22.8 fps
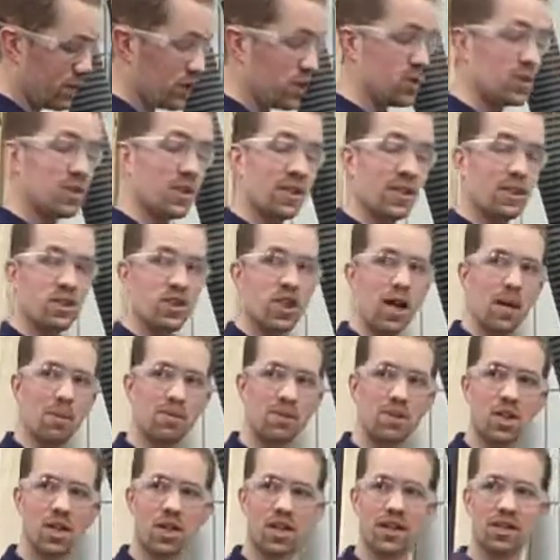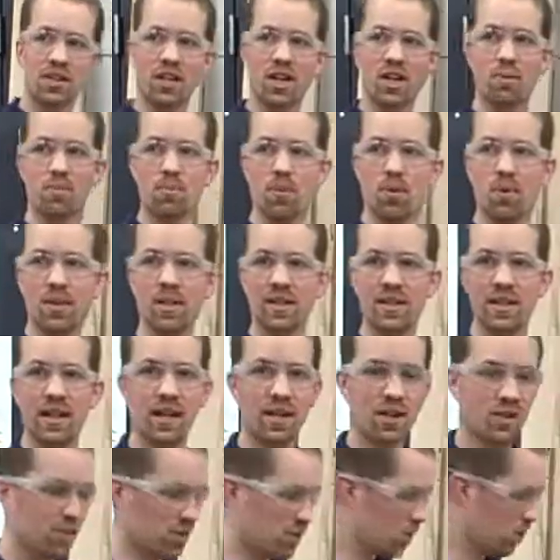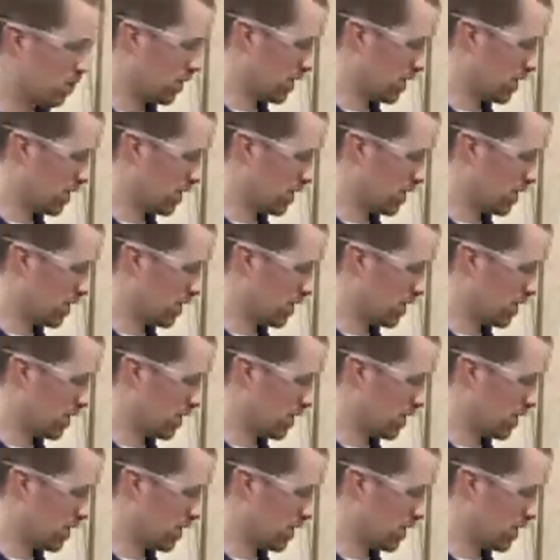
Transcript: using the chop saw, I'd cut a board at the angle you